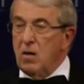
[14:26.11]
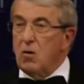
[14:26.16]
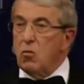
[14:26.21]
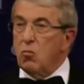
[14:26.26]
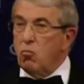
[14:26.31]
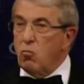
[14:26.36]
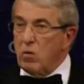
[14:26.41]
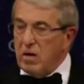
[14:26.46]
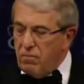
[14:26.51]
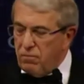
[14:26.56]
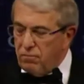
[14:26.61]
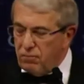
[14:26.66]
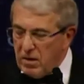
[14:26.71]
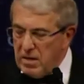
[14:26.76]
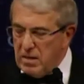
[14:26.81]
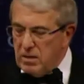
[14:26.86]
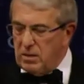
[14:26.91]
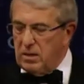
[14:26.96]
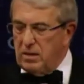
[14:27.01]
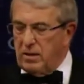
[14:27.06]

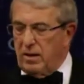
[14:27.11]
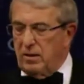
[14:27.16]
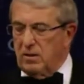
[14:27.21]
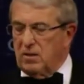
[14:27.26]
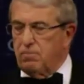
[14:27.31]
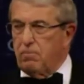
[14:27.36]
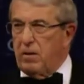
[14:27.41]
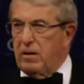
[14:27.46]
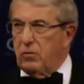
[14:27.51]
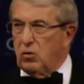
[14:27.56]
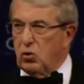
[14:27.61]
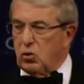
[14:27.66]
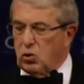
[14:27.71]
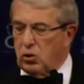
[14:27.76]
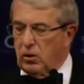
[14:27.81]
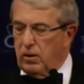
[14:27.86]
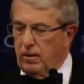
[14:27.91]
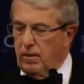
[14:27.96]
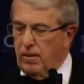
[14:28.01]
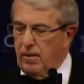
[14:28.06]
rephasing
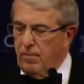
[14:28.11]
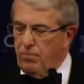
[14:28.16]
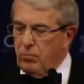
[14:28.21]
expenditure